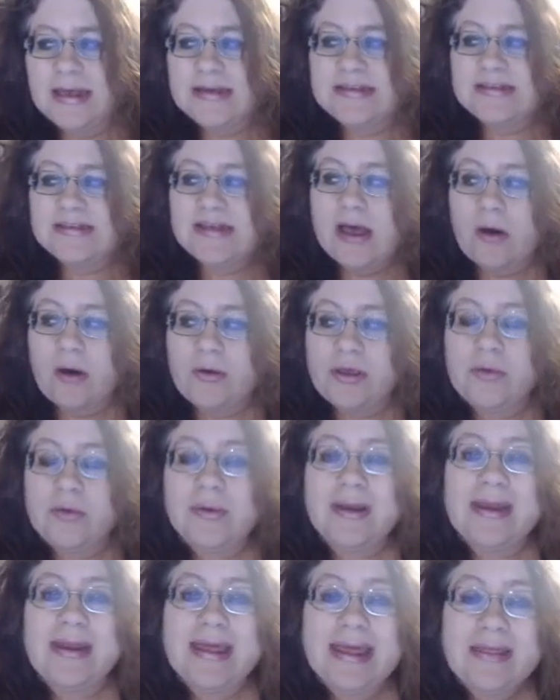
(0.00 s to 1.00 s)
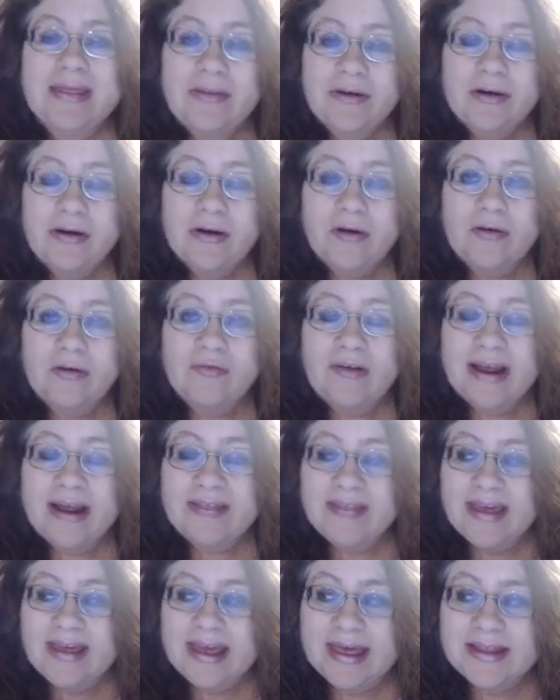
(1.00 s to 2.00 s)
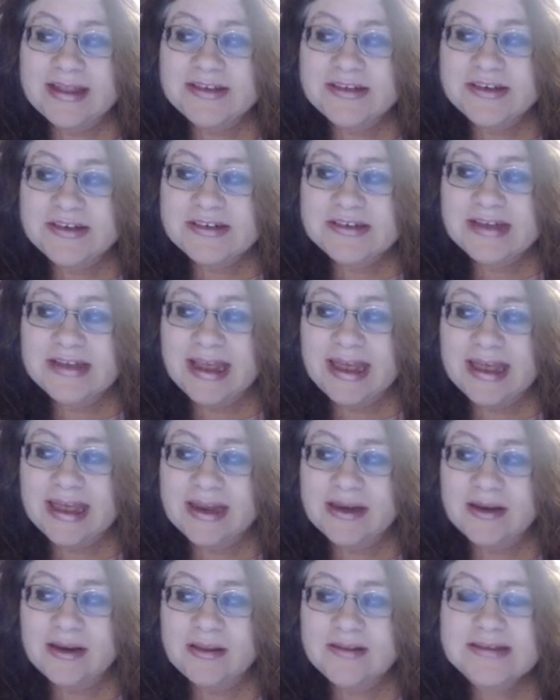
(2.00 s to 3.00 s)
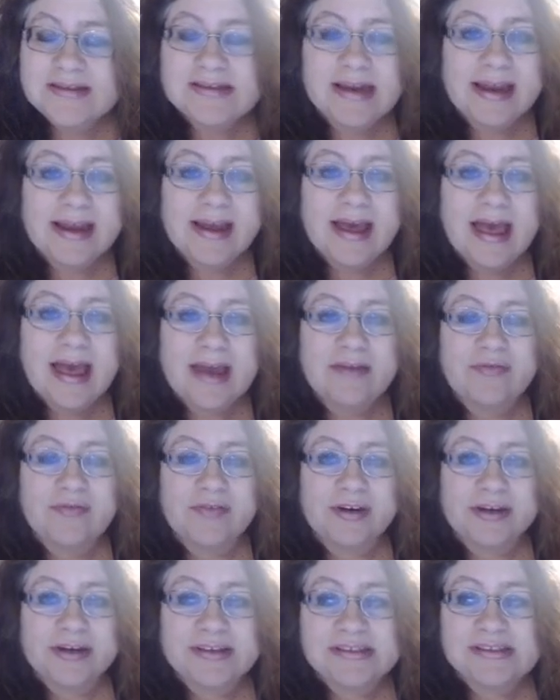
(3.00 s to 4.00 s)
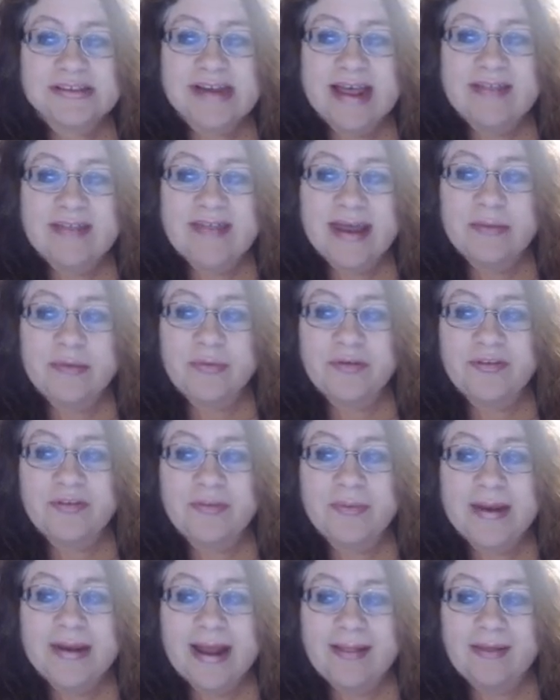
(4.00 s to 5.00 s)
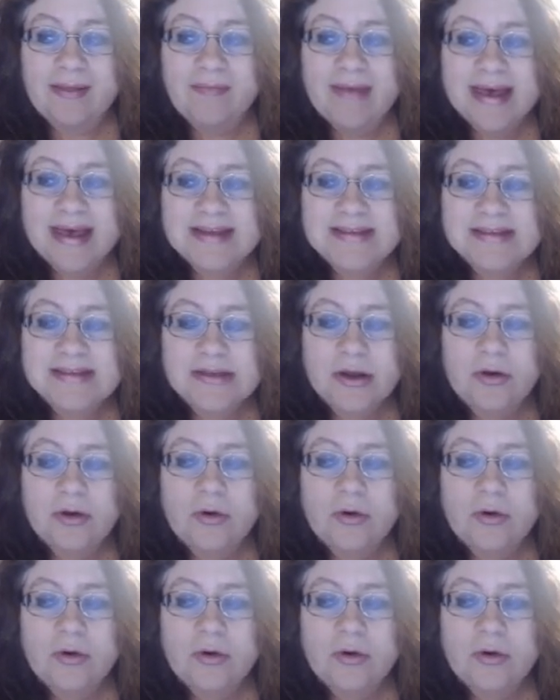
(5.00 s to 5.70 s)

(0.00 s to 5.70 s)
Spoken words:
So you can either write the answers in the study guide first and then put them in LMS,